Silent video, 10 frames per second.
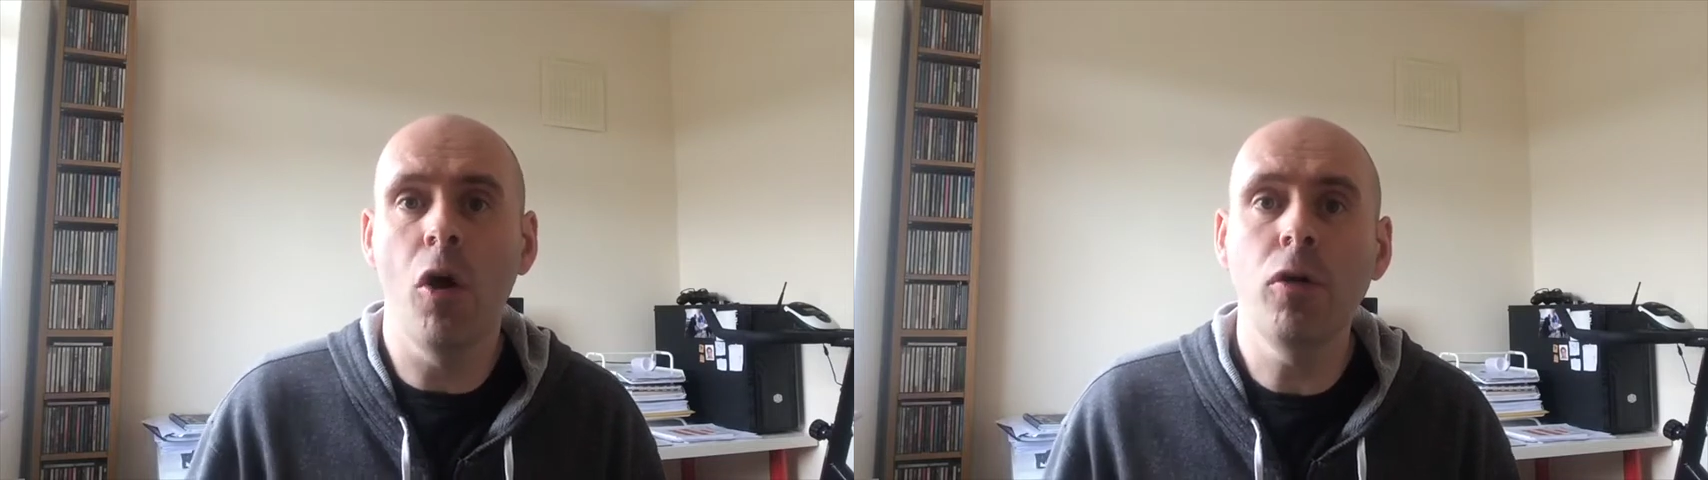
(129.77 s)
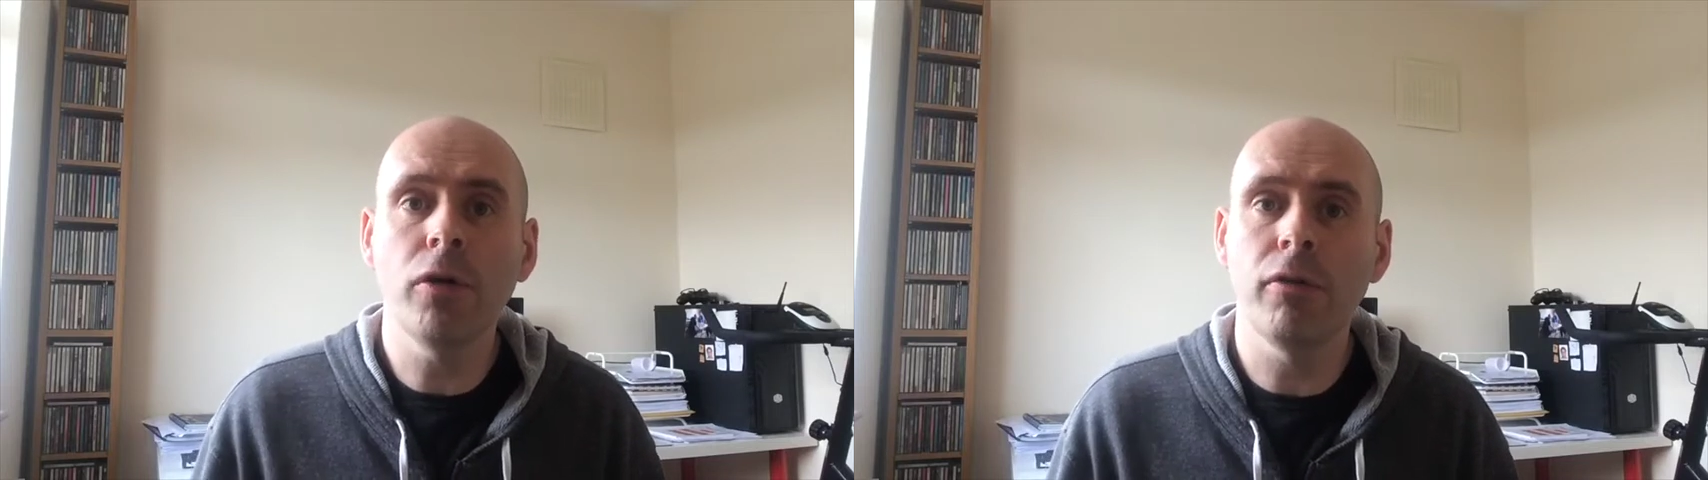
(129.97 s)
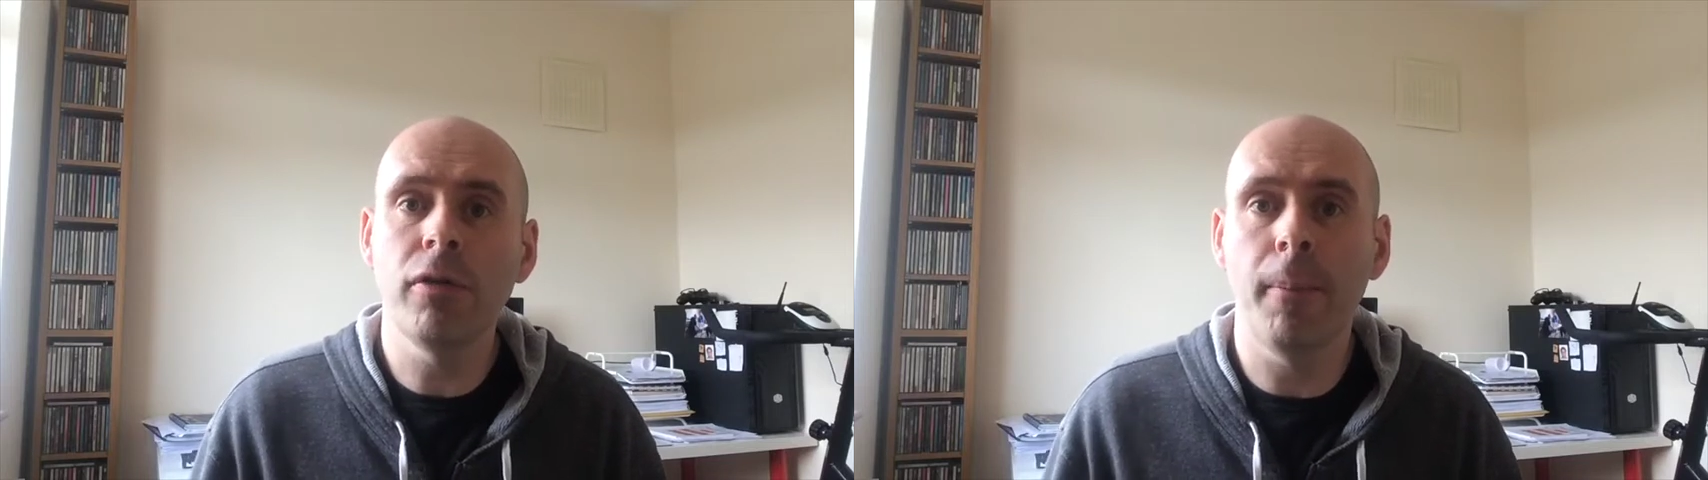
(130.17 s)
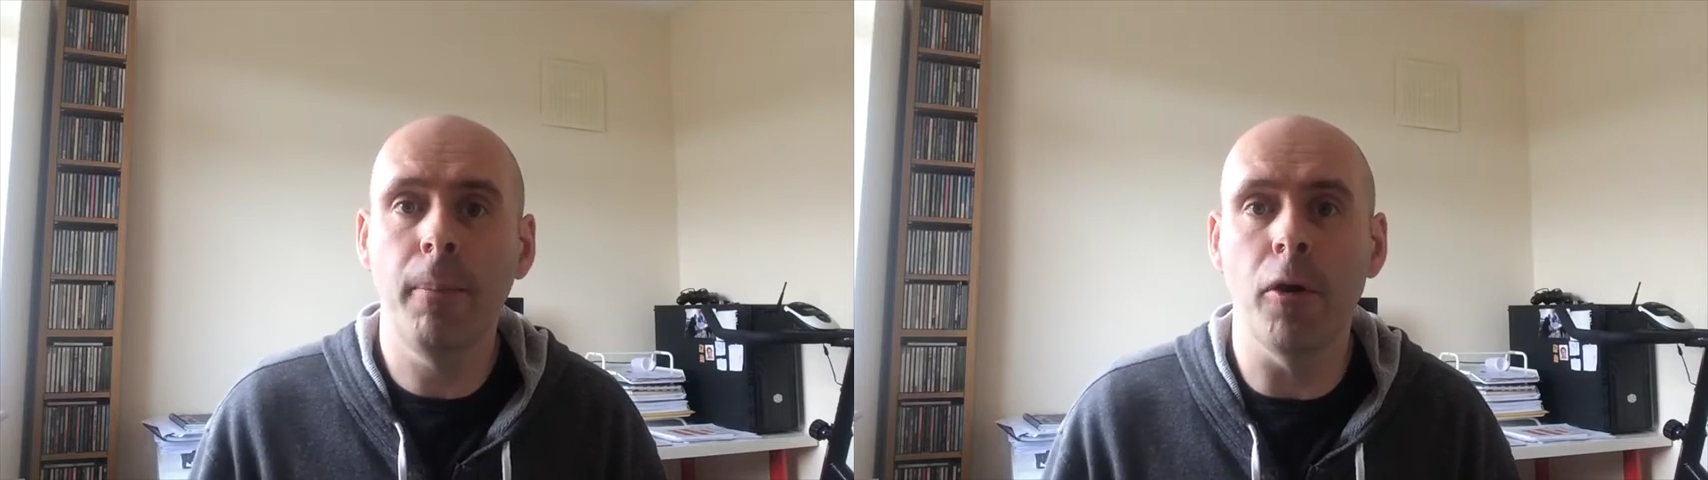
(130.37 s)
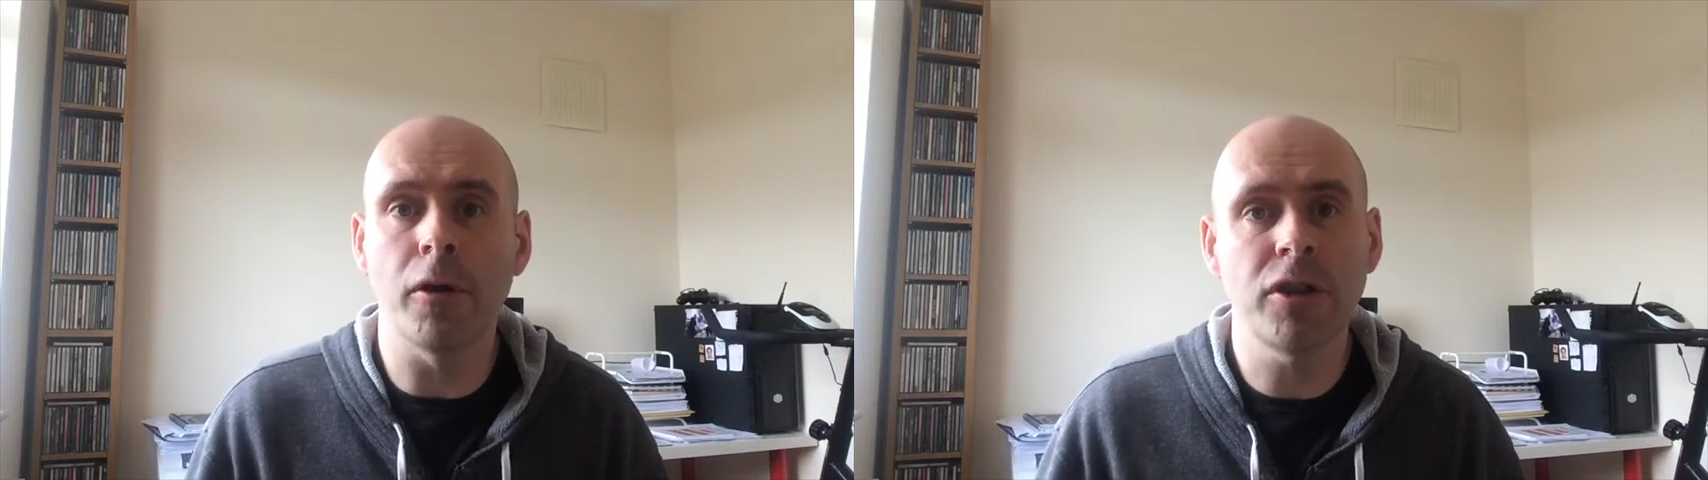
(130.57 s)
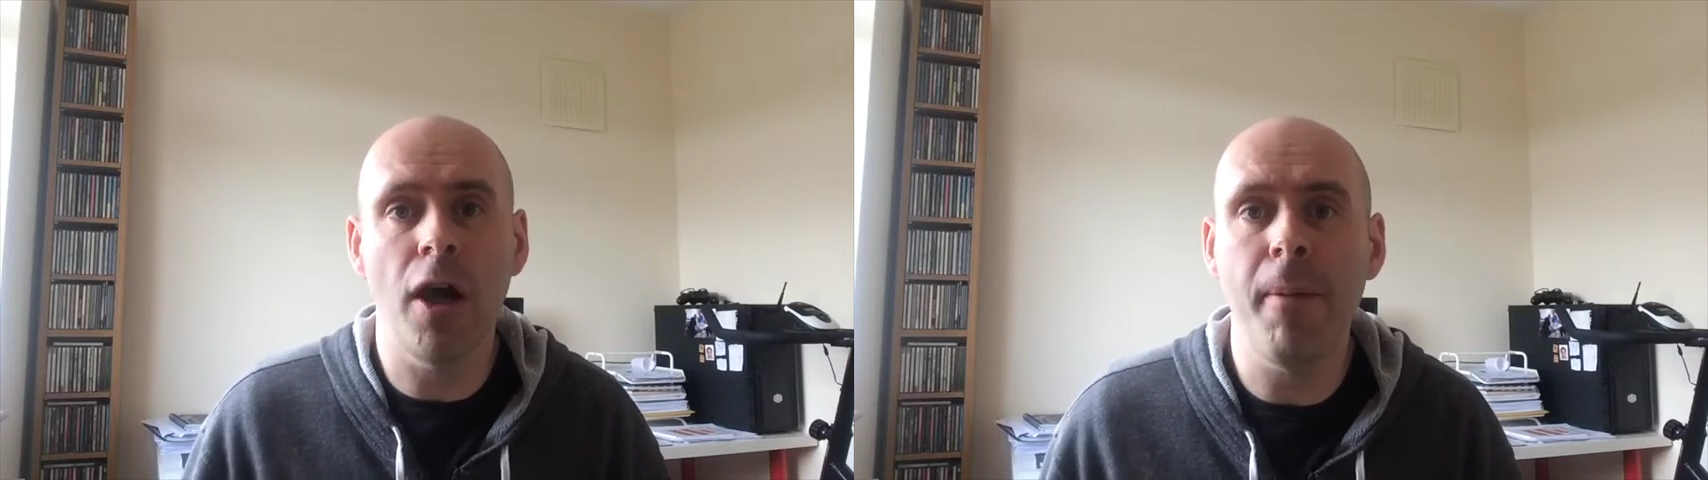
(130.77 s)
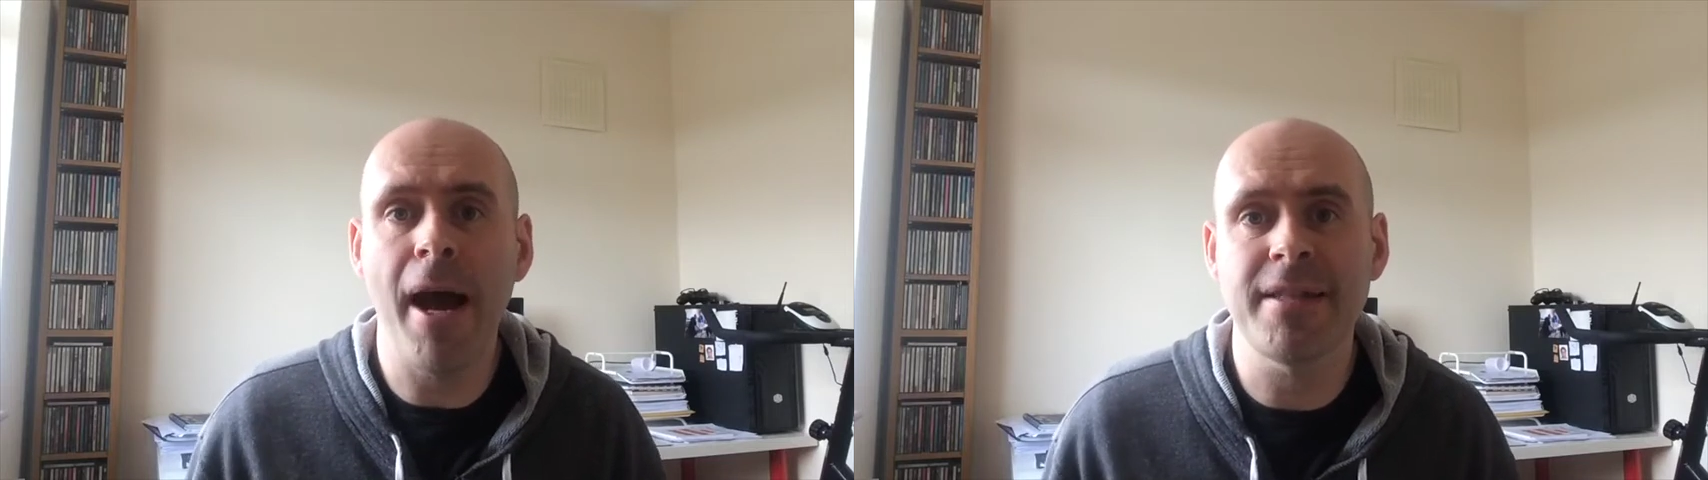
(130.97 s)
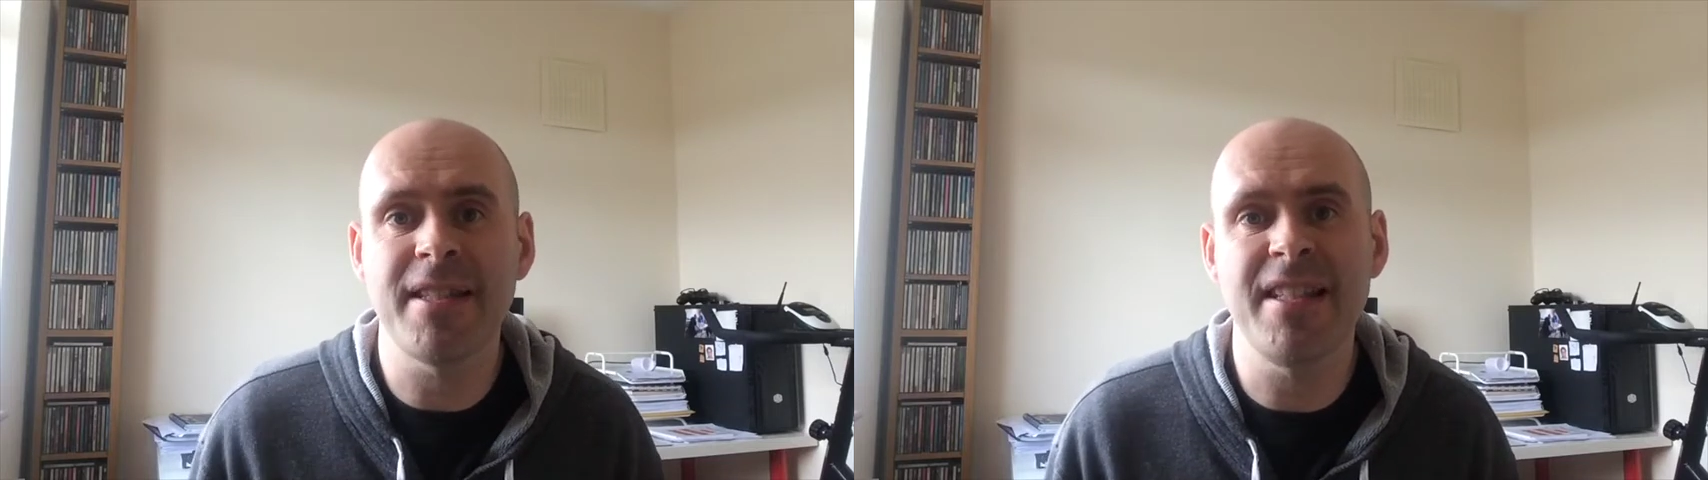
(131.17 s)
All through the book, Job
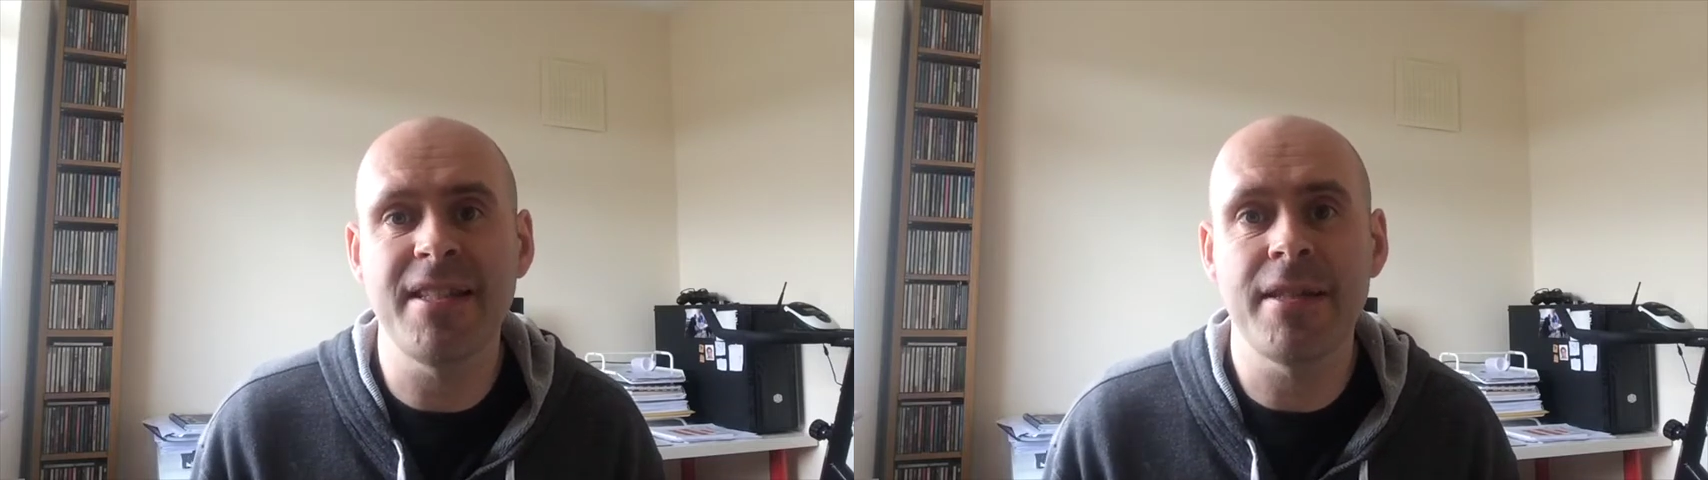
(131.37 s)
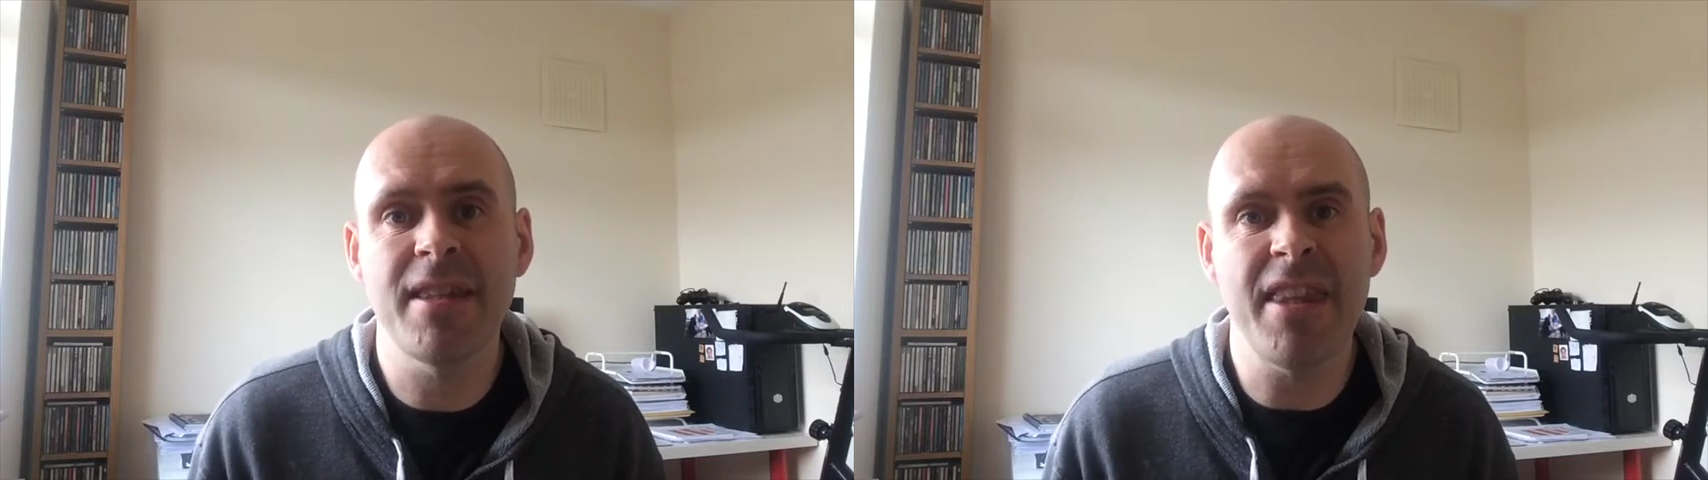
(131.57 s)
has these